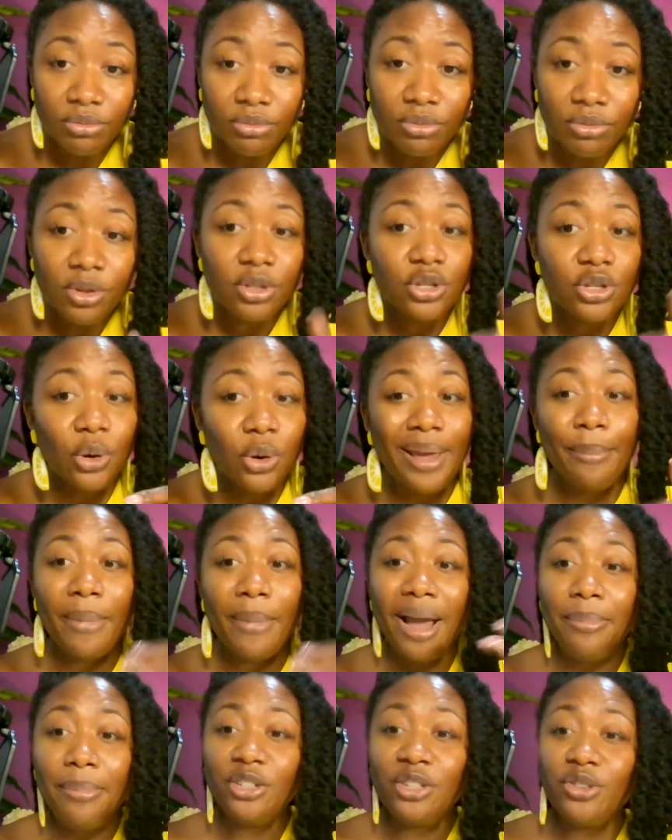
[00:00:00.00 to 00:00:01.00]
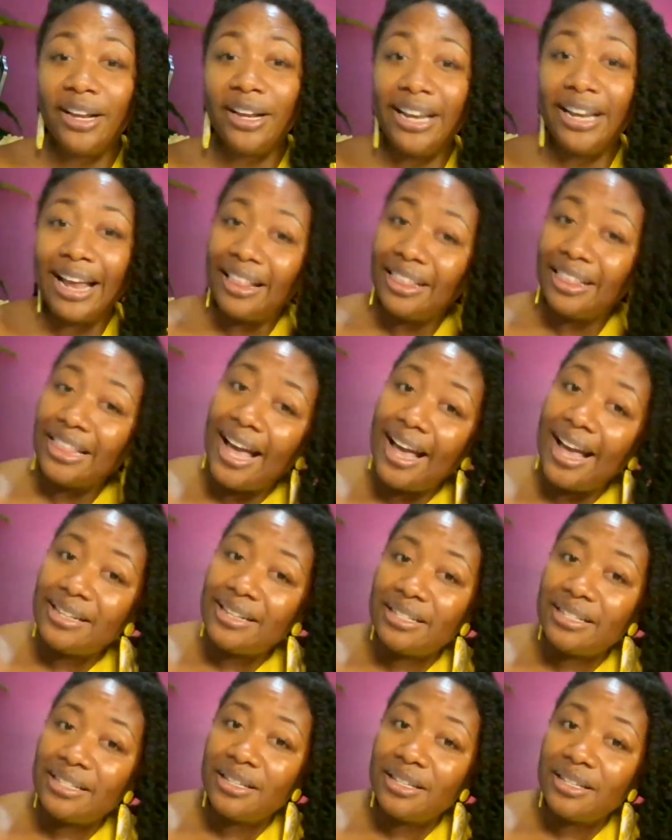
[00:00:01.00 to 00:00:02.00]
So it might be trading at
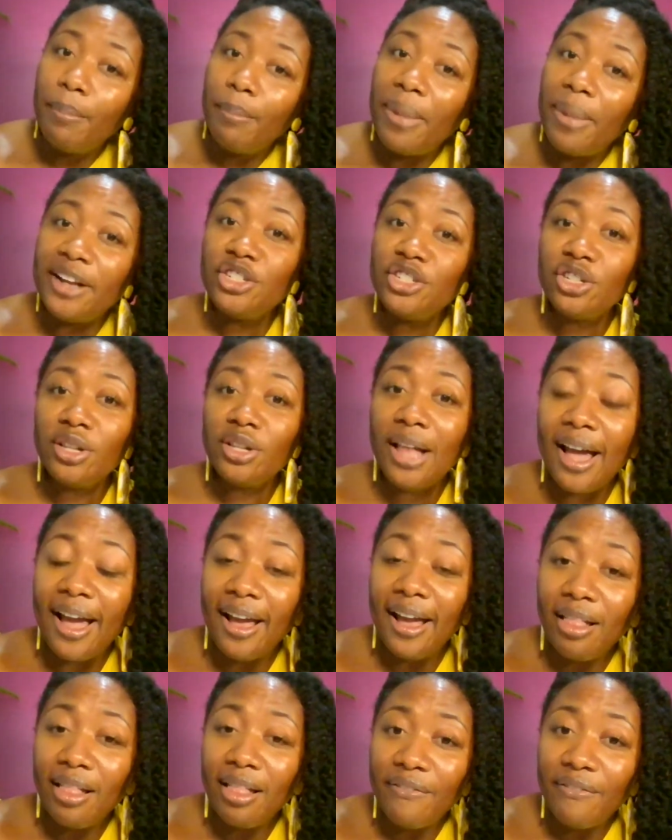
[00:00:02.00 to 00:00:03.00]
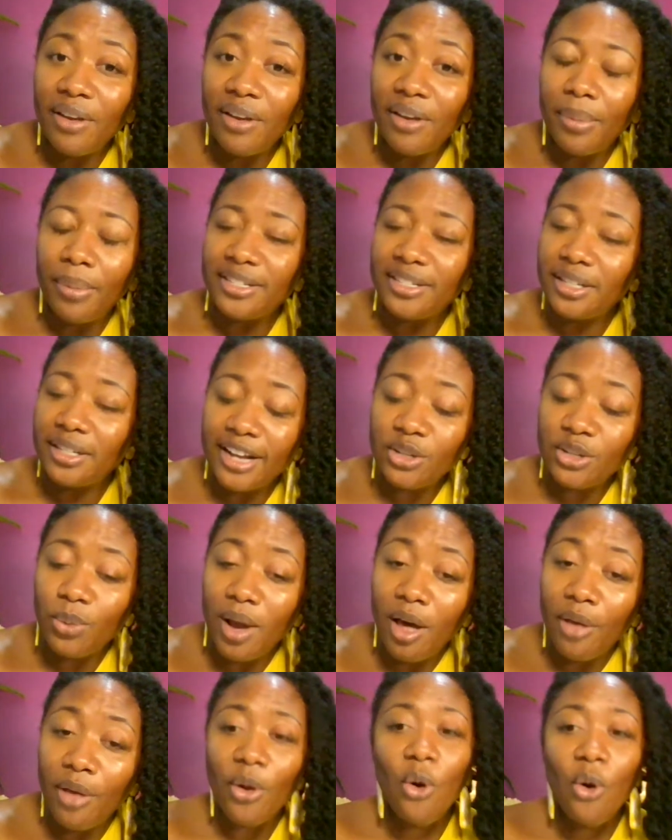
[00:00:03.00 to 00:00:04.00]
less by July 11th, by July
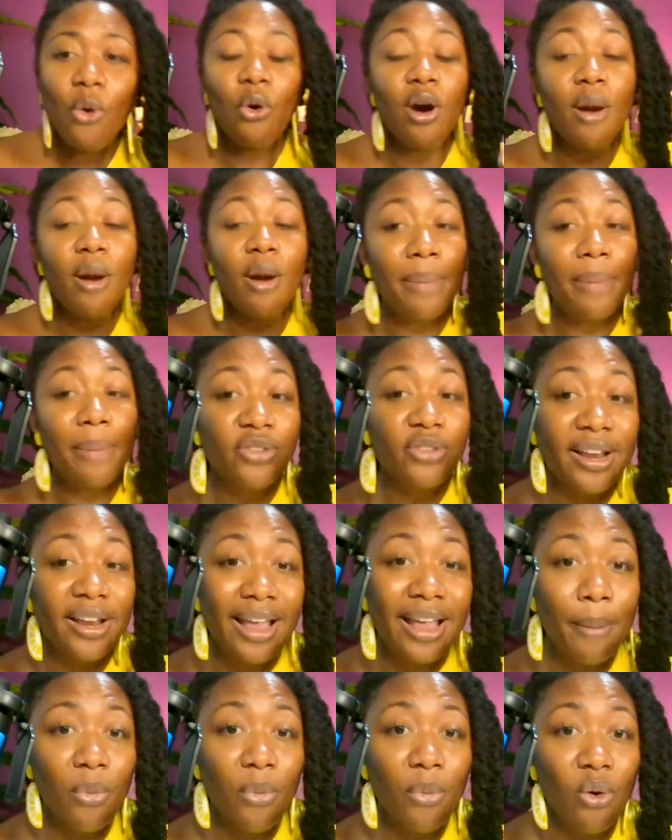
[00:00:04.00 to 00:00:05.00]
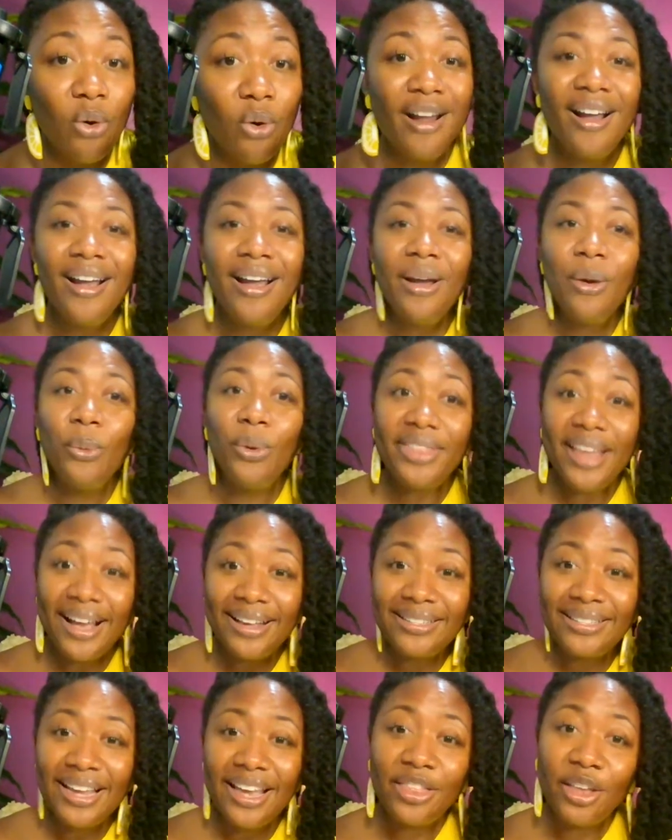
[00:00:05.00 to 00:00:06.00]
12th, or it might be trading at more. With
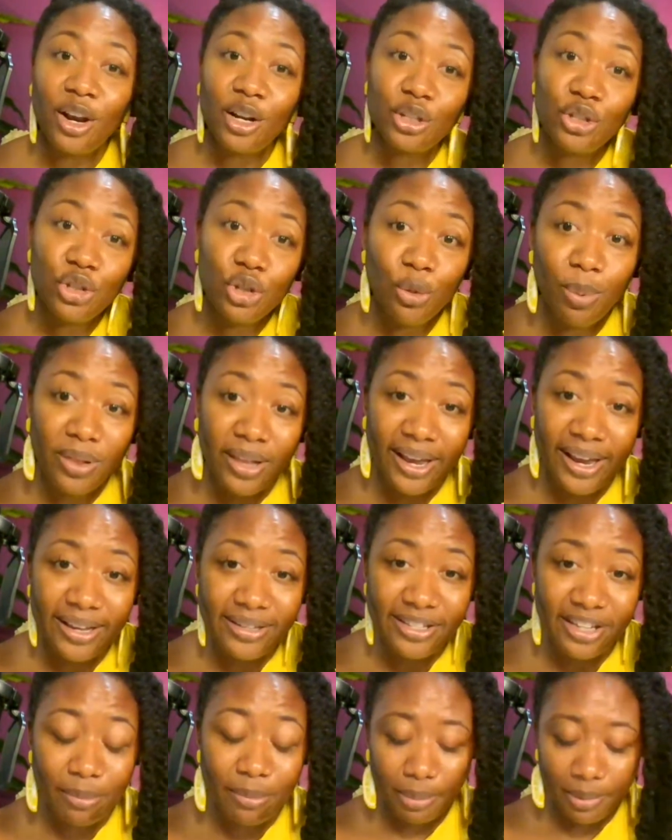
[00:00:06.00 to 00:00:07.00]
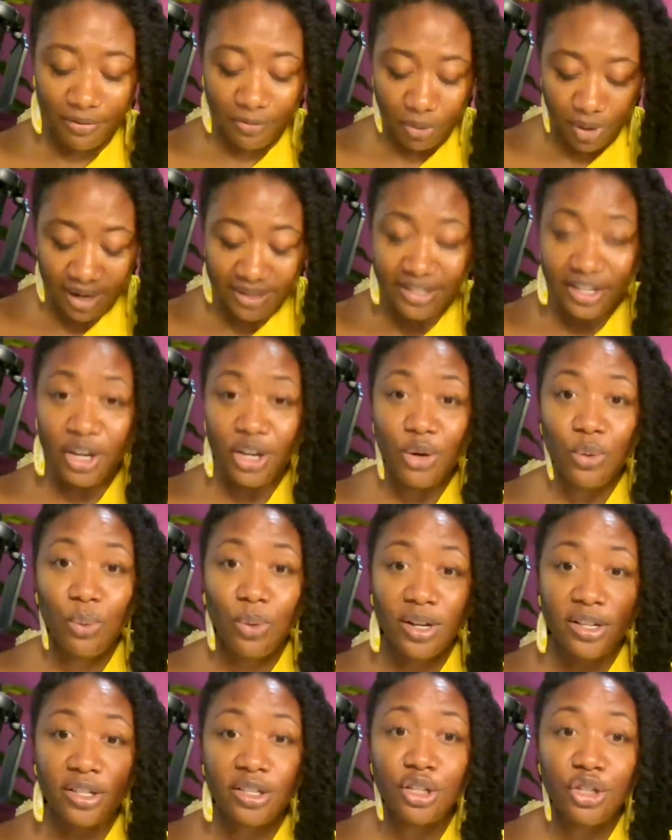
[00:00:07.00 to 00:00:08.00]
that said, there are two plays here. But before I tell you
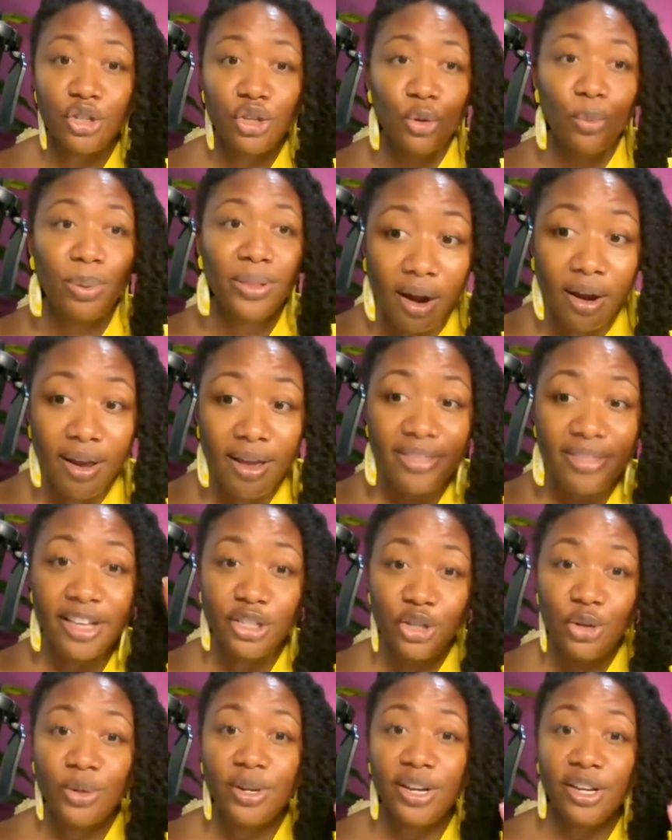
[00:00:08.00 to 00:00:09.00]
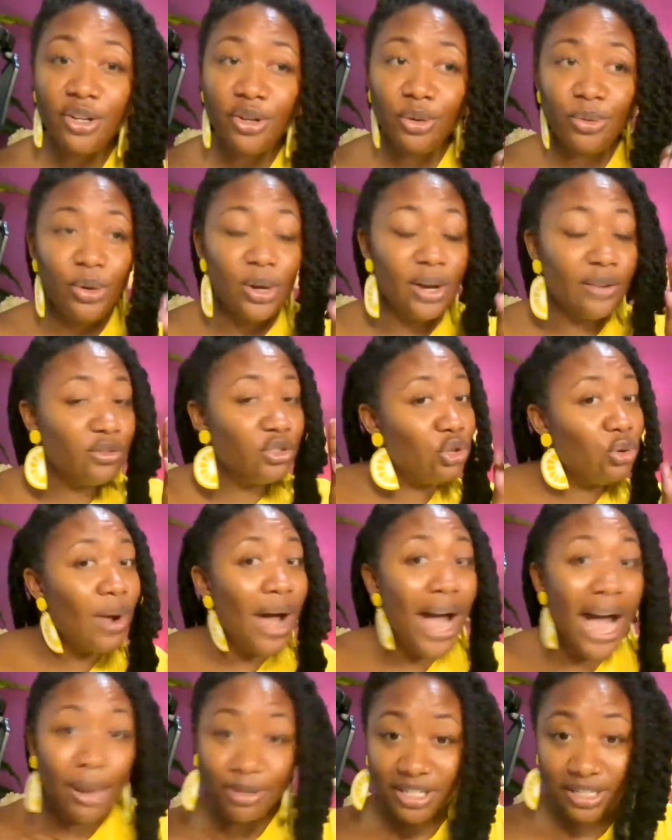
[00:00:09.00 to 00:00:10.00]
what the two plays are that you can
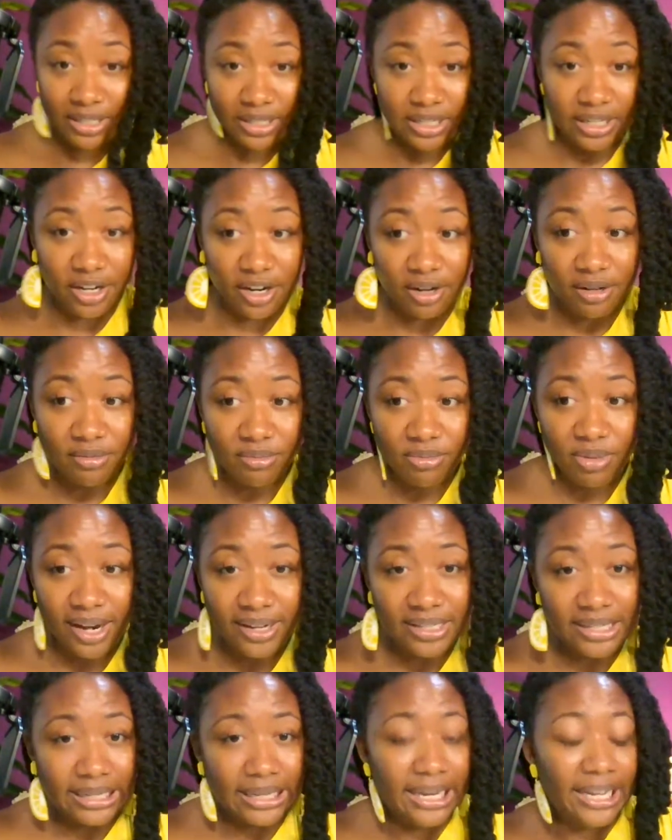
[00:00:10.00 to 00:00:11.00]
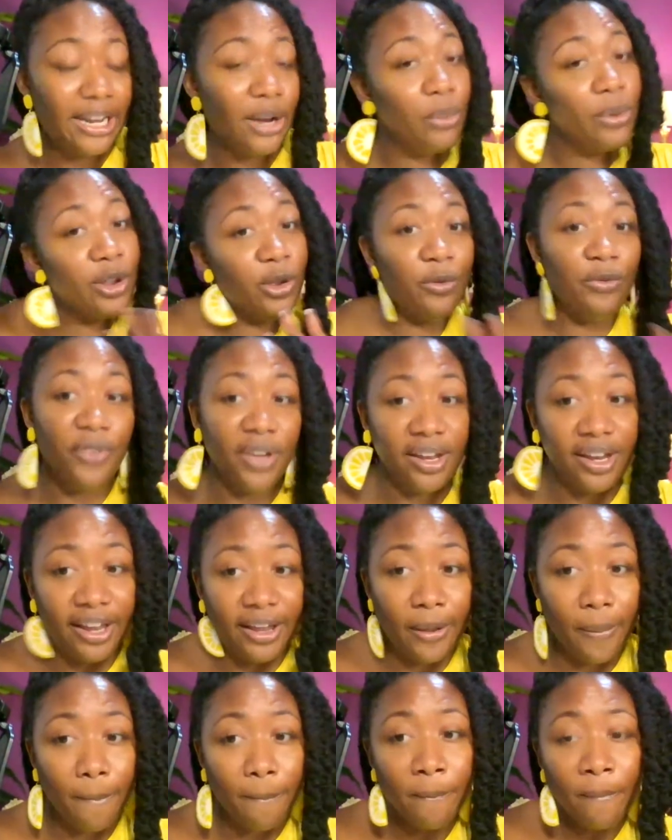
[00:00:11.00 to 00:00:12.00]
do, you have two options here, right? To get in
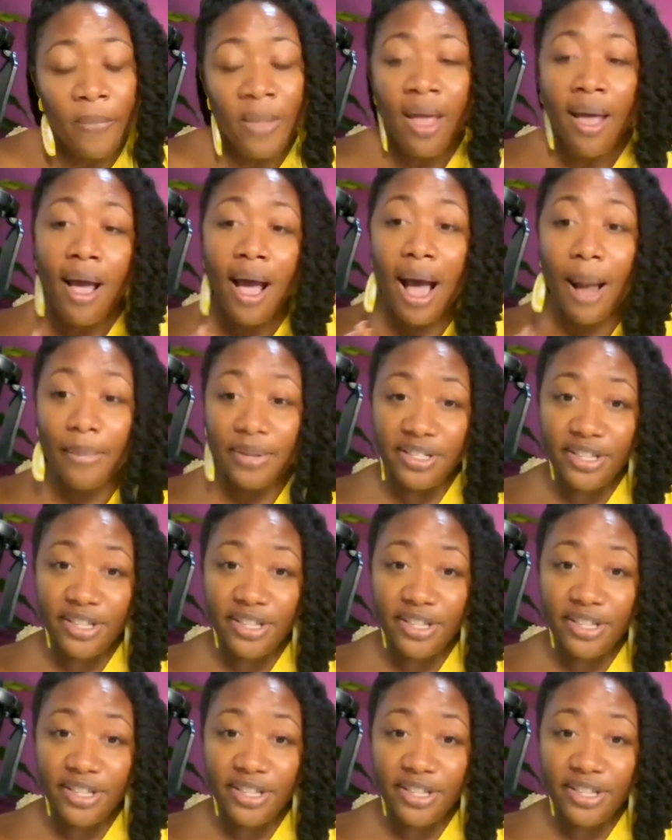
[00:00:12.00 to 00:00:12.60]
where you fit in.